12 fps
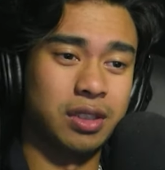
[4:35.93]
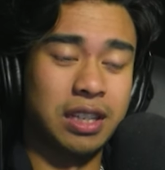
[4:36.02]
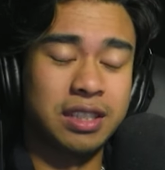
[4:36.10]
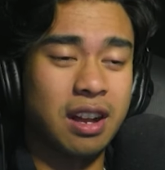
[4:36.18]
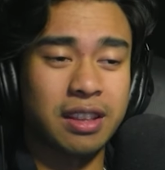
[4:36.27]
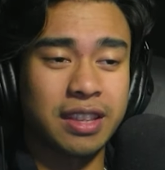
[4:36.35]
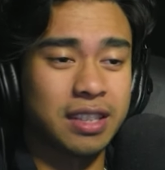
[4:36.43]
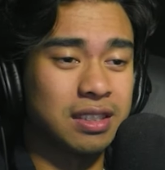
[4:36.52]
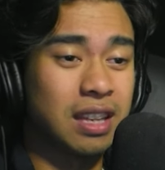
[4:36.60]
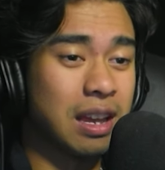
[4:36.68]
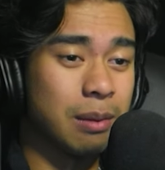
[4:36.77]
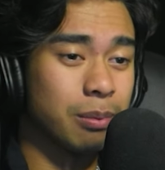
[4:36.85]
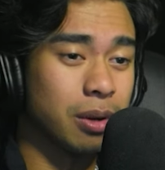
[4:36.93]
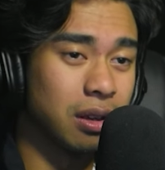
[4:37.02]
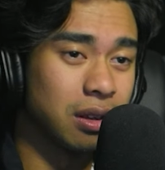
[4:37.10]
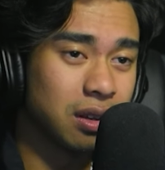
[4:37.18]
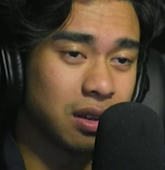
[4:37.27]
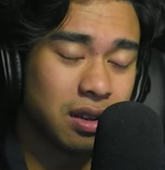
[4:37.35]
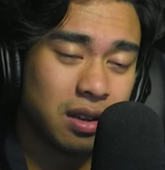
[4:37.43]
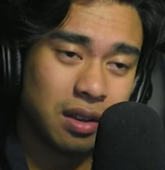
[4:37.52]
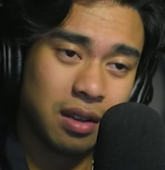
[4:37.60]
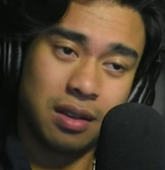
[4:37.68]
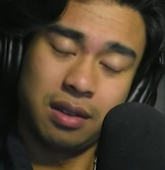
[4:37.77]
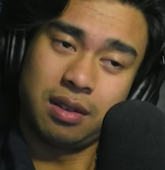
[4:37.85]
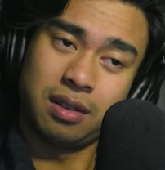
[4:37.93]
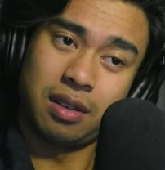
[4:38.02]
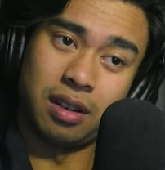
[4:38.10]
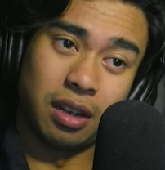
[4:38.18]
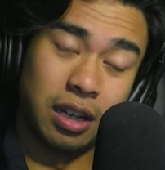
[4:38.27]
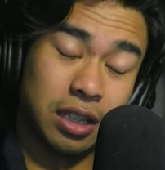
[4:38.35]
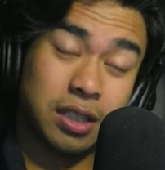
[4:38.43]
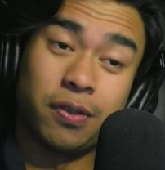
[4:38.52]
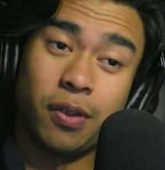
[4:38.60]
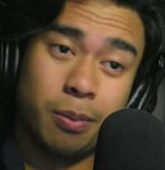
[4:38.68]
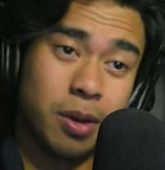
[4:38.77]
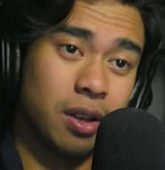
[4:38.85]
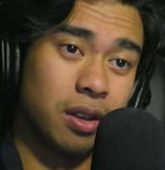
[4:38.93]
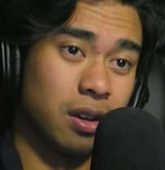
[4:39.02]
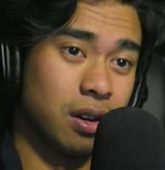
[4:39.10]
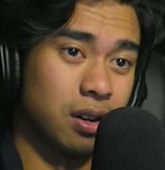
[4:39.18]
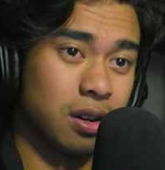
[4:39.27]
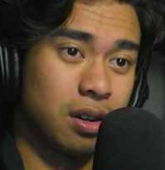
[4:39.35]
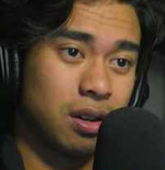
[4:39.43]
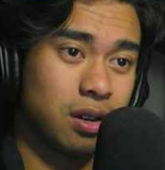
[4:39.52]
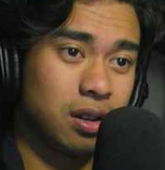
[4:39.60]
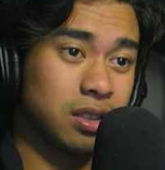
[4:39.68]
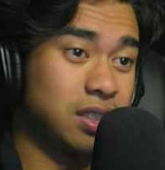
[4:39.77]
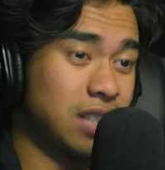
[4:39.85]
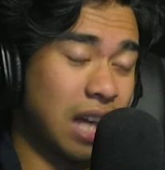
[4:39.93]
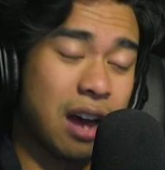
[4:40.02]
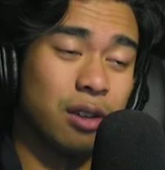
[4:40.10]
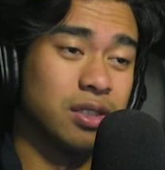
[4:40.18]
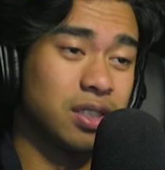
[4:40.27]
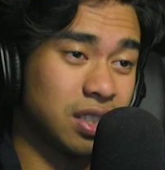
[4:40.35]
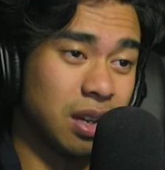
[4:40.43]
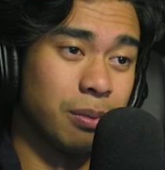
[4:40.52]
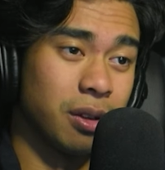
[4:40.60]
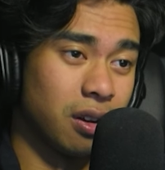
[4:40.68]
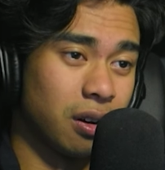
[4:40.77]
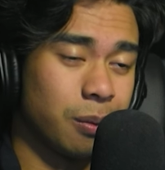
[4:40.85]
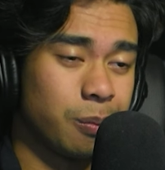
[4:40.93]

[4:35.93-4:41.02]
It's not the same, but it's familiar. It sounds similar.